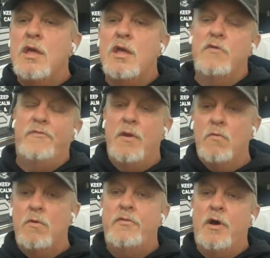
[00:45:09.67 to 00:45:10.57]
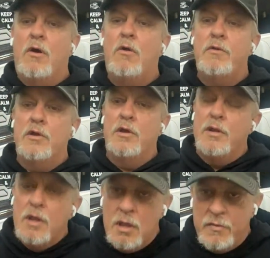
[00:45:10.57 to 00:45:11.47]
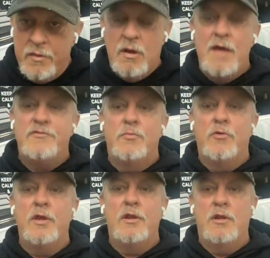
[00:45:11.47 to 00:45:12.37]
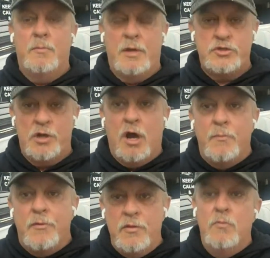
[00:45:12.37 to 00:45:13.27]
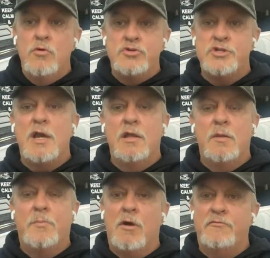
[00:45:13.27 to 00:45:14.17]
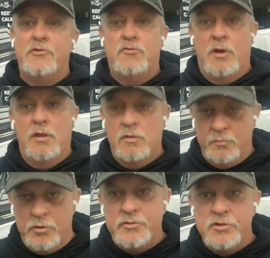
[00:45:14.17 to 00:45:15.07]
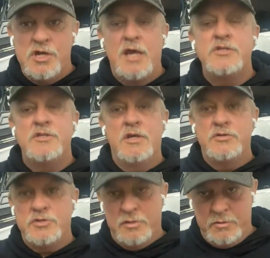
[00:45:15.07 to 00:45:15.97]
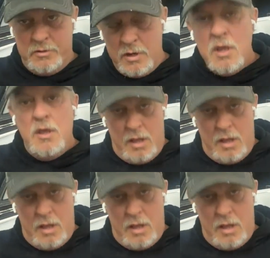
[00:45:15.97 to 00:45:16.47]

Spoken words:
If they want the hull done, they'll have to bring it into my shop, and then we'll jack it up off the trailer and put the jack stands under it,